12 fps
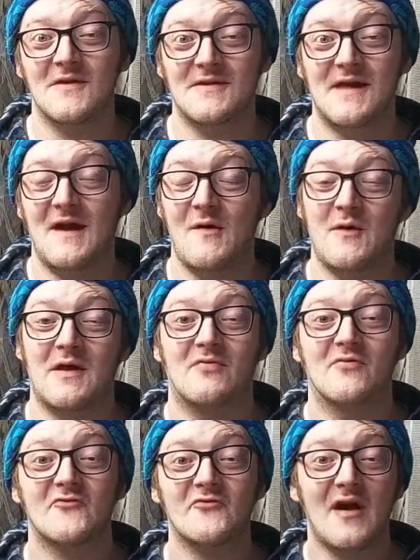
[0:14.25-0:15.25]
now
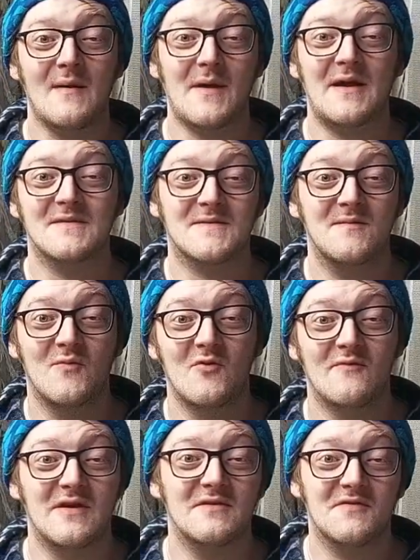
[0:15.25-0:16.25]
in the shop as we
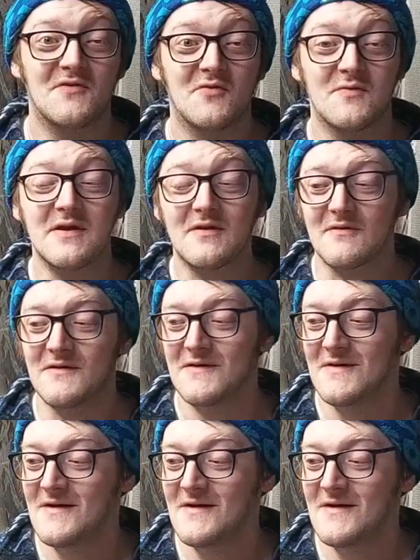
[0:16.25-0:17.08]
move into the new year.